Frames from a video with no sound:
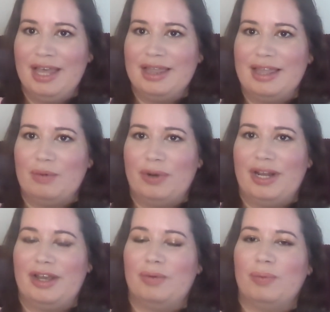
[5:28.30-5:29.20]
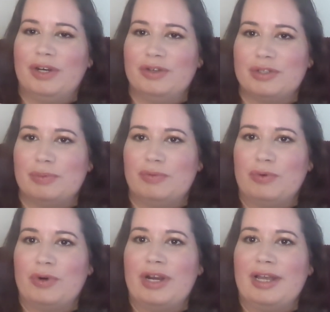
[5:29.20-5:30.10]
That one I had 1 use
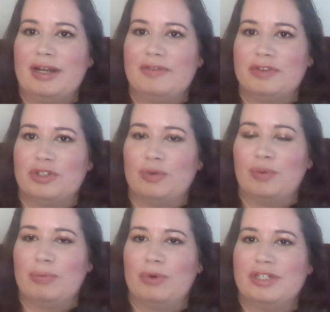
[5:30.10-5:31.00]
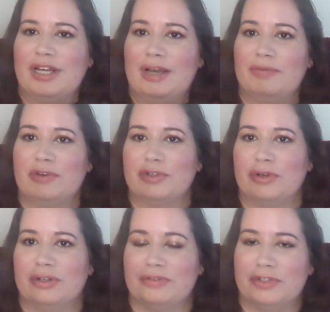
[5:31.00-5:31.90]
before, and I've used it 1 more time for a
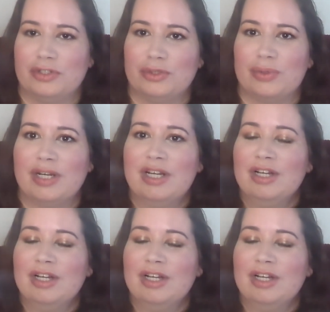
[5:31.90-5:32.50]
total of 2.